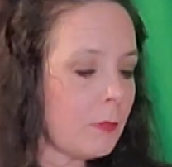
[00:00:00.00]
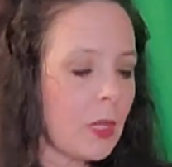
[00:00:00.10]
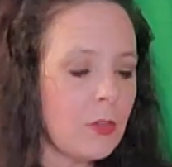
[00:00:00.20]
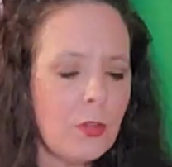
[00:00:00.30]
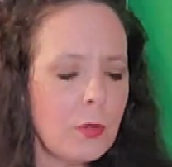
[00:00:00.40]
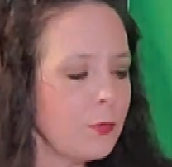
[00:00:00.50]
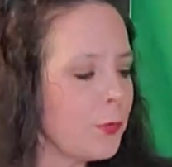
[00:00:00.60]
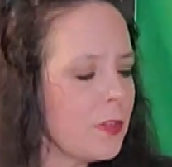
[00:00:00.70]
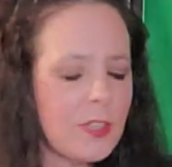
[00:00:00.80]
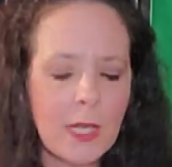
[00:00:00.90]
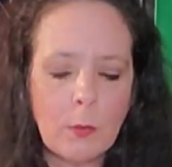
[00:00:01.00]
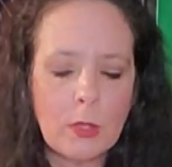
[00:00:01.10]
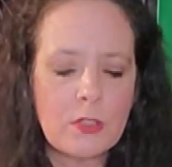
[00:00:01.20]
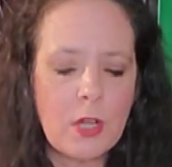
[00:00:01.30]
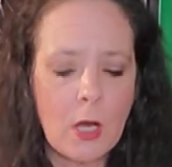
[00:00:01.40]
So the first thing I
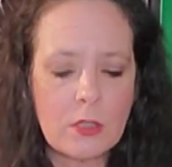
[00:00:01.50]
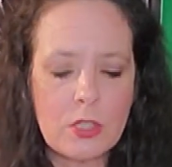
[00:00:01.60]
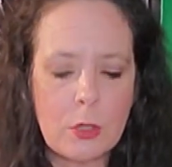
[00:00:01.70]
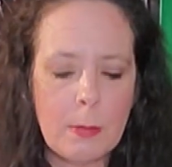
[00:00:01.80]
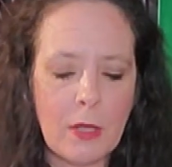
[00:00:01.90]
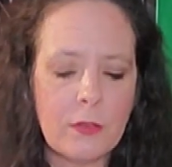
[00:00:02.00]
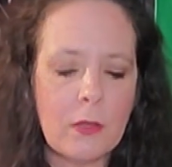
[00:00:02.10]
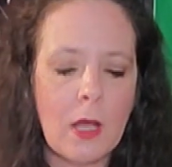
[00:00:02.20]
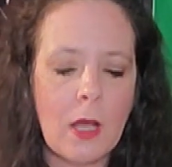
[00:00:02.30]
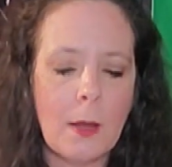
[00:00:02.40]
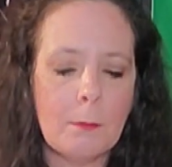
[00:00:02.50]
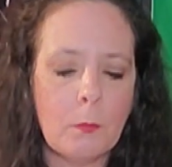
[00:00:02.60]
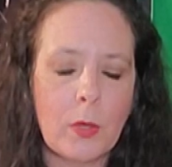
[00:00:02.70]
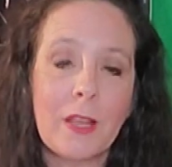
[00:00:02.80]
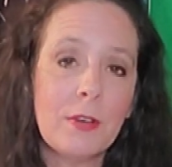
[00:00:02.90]
want to talk to you about,
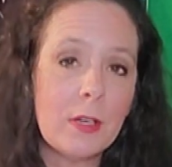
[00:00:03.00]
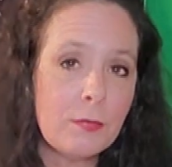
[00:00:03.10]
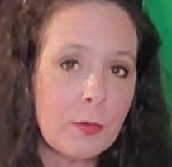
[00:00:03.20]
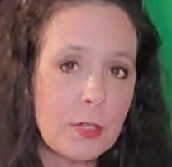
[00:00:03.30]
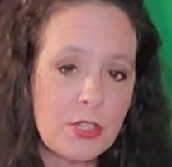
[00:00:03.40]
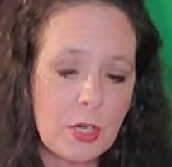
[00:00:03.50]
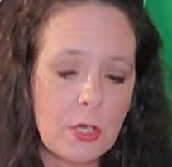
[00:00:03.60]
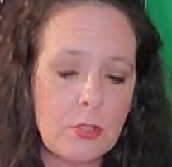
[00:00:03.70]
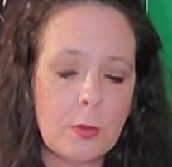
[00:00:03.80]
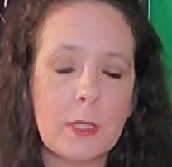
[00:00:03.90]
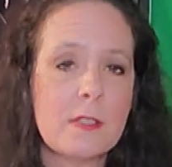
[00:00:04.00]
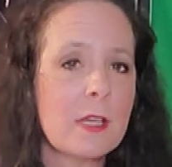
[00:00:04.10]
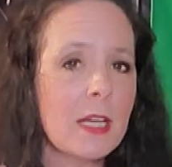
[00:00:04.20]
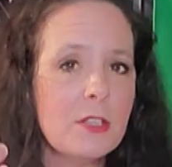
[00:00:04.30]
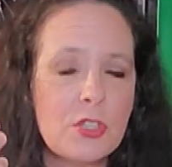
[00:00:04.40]
when I very first started doing this,
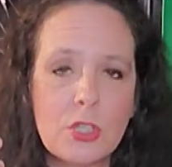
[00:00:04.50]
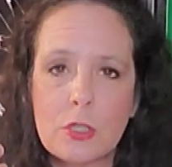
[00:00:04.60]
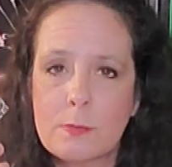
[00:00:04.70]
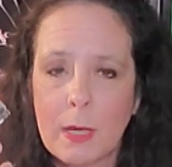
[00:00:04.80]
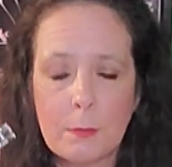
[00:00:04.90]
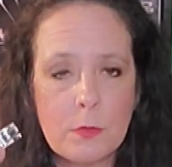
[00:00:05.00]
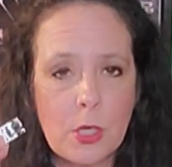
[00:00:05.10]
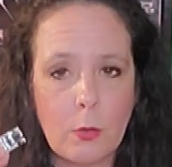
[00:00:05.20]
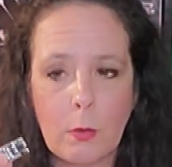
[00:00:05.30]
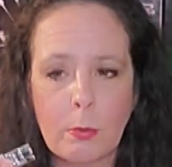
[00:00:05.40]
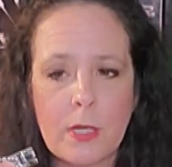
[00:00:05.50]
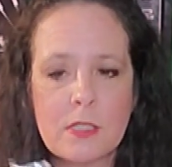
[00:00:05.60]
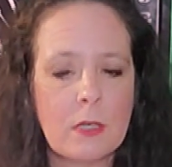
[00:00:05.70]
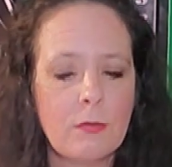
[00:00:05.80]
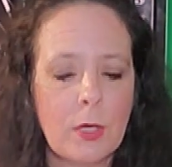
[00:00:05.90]
I just used my general
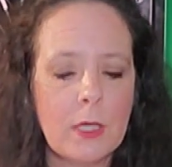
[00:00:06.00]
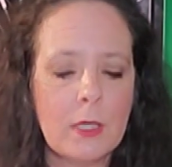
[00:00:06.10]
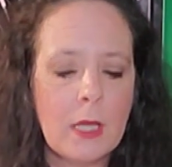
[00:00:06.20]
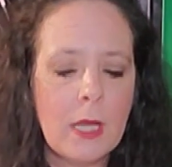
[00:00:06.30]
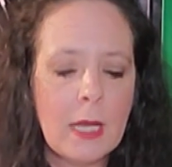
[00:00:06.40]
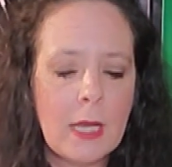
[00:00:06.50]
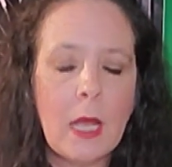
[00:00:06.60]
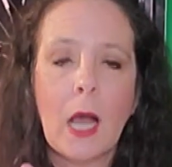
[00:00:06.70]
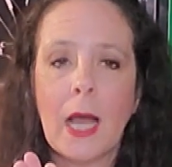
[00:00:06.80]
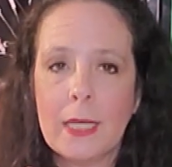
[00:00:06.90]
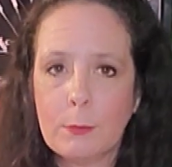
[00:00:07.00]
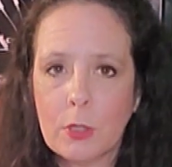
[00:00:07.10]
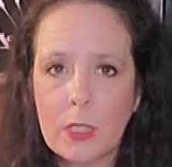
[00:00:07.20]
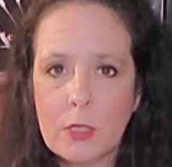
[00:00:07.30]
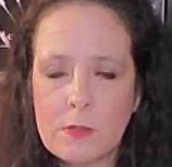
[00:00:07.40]
pressing foot. I am going
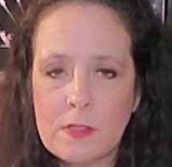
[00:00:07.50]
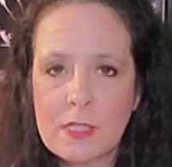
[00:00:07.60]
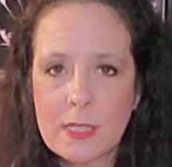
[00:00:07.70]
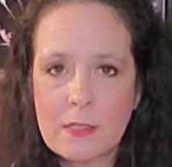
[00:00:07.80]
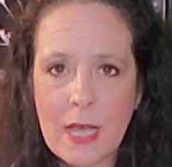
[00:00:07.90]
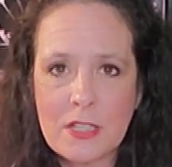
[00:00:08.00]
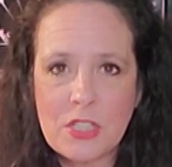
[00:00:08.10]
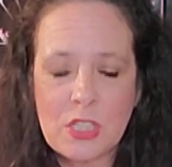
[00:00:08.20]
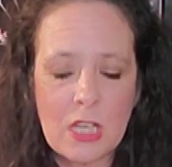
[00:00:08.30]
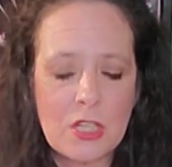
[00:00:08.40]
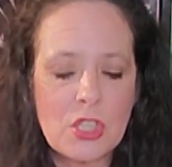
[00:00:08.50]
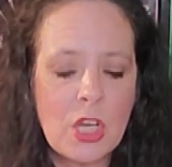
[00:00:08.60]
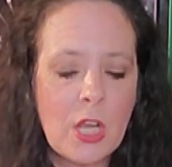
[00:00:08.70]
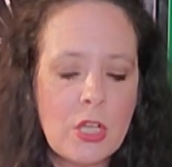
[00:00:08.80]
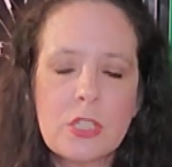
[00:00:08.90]
to use a zigzag stitch.
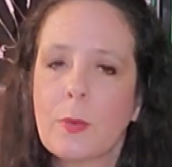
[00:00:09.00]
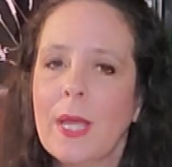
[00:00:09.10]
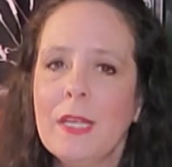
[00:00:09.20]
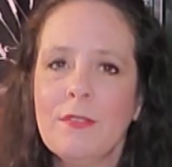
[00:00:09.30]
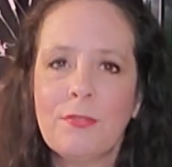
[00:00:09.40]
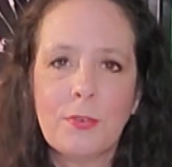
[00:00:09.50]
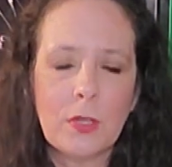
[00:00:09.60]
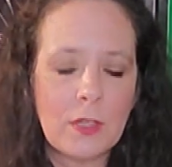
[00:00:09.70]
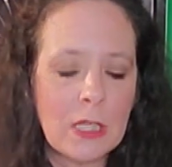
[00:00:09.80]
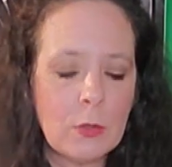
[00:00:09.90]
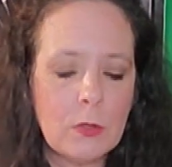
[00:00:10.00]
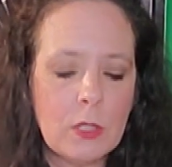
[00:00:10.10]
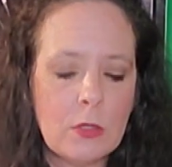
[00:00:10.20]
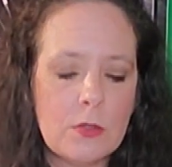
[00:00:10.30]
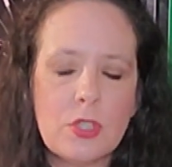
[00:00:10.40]
So any foot that you
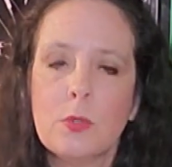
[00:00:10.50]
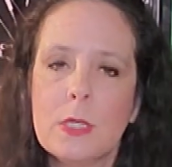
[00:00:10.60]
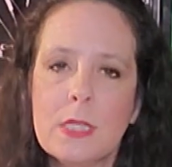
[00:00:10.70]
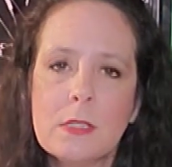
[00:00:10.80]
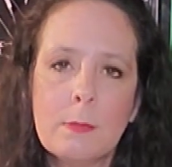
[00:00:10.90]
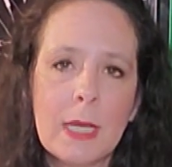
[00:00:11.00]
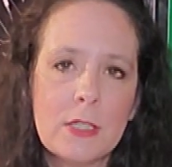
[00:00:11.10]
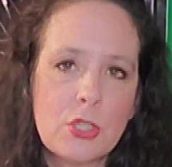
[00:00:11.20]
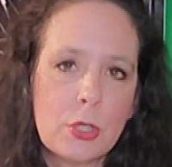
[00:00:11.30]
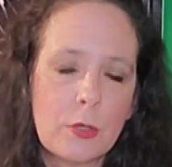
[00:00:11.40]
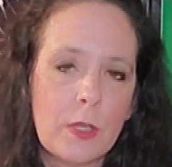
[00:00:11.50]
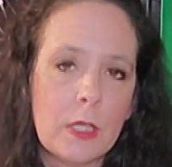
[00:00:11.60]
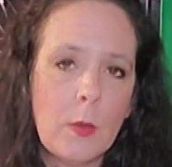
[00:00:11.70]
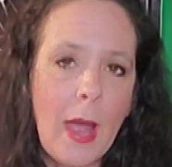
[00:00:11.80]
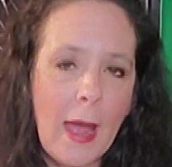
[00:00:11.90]
use, you need to make sure that
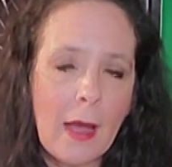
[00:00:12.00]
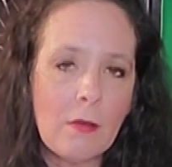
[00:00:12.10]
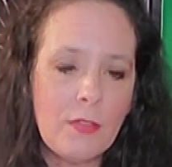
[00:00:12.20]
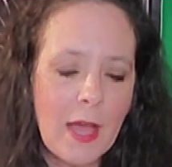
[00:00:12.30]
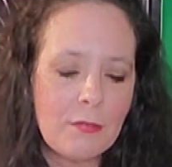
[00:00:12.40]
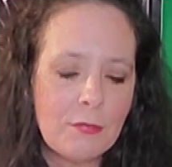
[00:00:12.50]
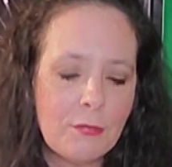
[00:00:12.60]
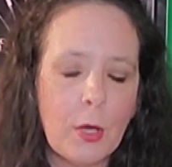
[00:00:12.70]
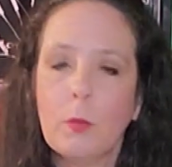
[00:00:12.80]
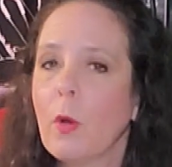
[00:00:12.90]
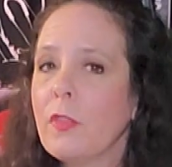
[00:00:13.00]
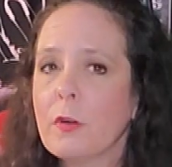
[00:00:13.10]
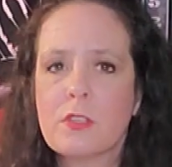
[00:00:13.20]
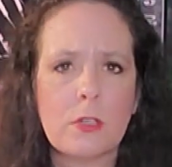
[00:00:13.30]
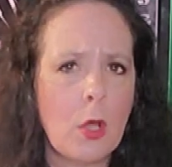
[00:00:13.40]
you have that foot, whether
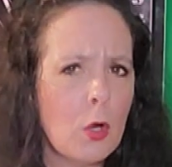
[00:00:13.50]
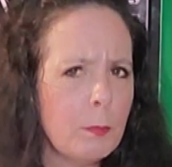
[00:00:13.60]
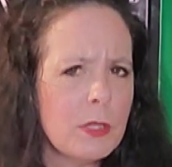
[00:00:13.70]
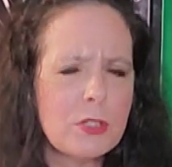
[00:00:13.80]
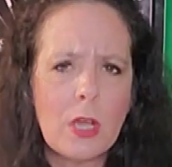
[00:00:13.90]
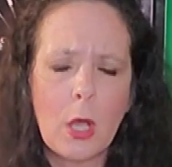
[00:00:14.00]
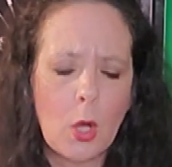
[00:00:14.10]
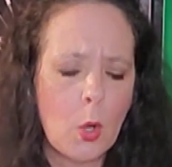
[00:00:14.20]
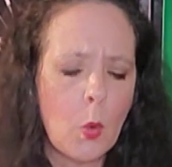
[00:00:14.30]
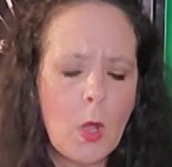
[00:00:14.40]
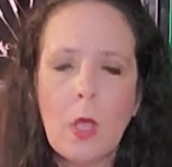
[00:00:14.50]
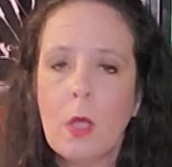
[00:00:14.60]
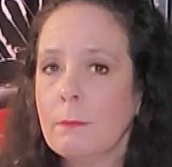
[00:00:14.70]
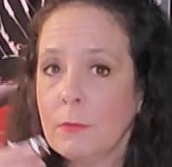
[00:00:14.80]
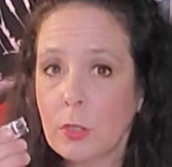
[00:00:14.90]
it's an open toe,
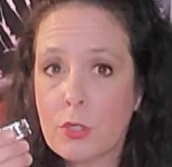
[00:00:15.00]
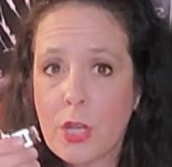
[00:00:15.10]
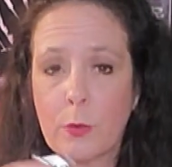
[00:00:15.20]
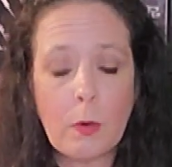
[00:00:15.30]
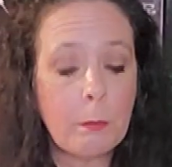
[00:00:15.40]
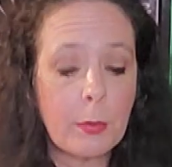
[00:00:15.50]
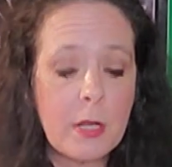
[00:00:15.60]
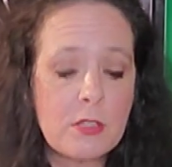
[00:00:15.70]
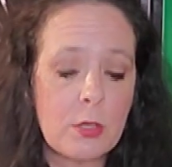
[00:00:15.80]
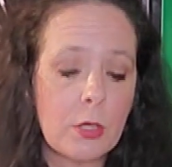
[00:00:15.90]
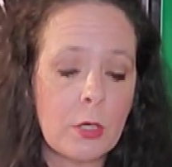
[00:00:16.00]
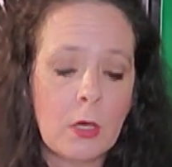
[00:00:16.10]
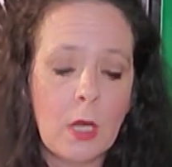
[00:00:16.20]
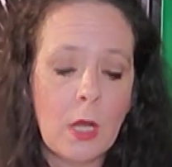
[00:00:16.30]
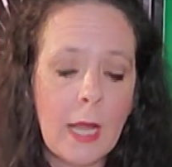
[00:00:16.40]
your general presser,
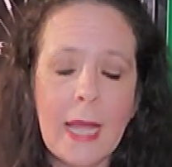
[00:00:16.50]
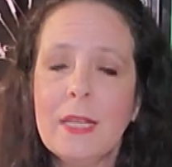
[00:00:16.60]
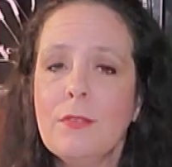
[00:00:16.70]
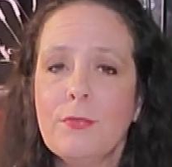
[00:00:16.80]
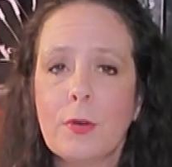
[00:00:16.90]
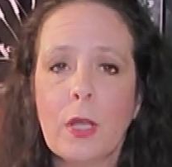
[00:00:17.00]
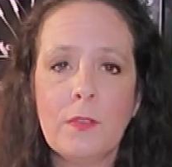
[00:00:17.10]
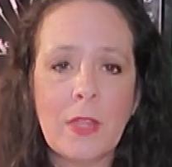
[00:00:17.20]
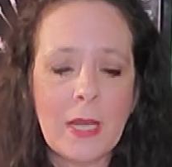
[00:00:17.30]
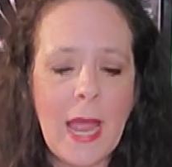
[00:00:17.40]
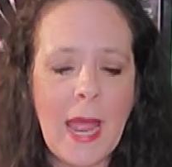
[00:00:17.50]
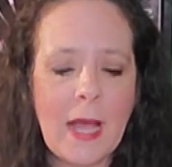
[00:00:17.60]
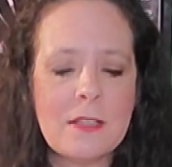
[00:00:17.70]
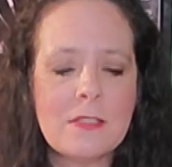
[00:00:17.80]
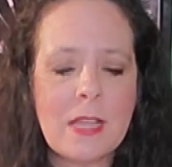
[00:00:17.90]
any foot that
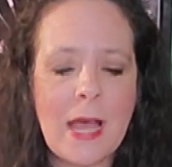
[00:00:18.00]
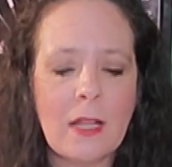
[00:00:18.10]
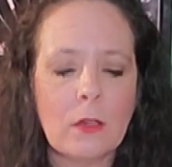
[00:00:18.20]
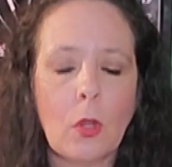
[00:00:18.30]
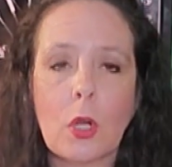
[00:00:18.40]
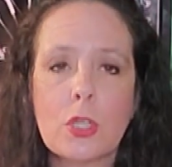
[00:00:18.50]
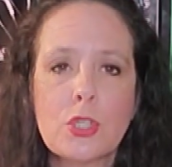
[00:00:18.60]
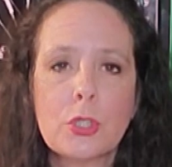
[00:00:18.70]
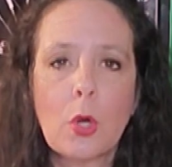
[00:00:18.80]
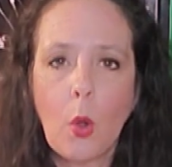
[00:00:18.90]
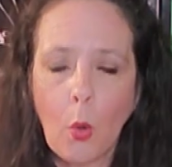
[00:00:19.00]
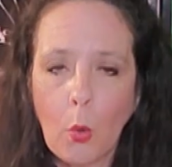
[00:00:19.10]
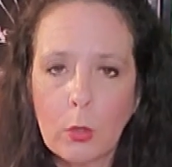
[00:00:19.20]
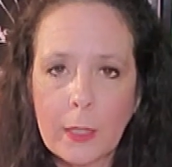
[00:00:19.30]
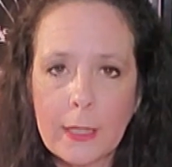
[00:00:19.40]
has that larger
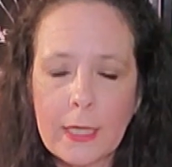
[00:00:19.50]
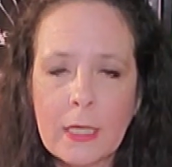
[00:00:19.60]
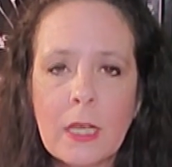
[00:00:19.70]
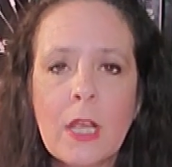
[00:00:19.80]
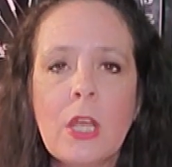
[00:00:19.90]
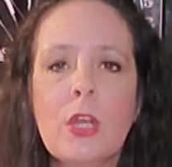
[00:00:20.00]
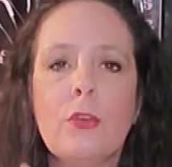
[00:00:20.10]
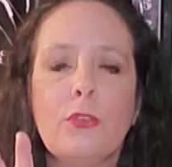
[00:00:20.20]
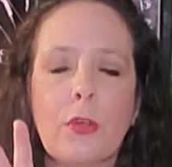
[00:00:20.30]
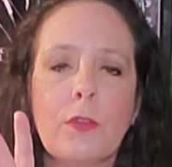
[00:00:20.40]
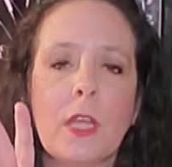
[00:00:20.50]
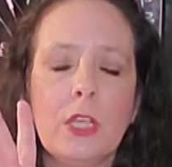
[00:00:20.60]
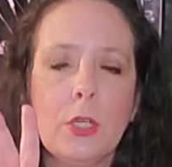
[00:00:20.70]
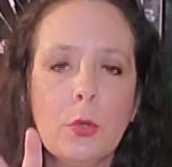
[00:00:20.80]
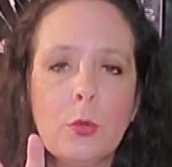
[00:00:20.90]
hole in it so that
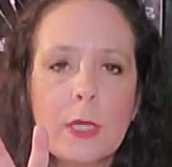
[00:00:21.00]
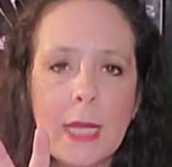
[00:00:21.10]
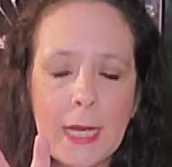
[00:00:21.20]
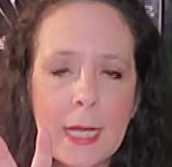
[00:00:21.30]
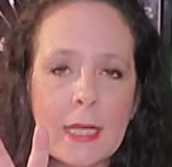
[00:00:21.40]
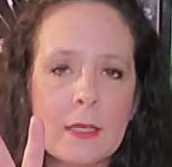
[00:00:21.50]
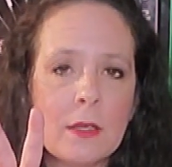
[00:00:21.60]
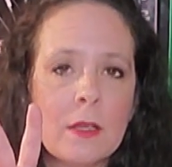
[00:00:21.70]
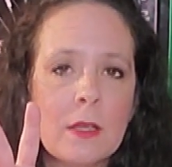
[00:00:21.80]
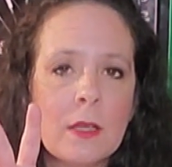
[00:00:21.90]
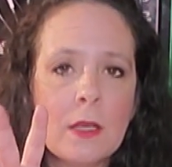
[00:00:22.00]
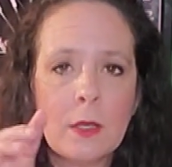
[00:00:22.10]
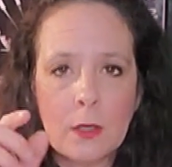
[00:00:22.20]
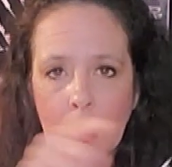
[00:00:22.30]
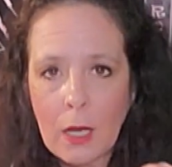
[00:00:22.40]
you can
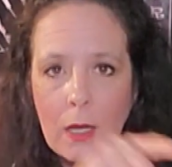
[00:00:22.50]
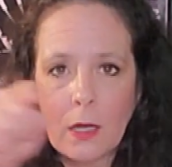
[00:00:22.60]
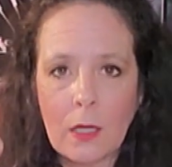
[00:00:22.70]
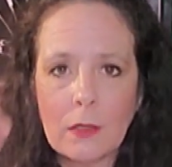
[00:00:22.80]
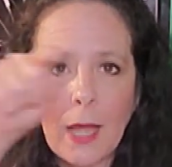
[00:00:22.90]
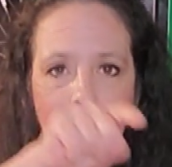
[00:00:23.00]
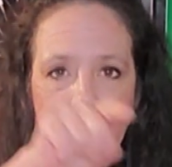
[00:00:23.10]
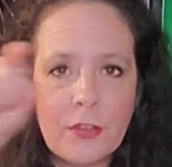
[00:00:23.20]
allow the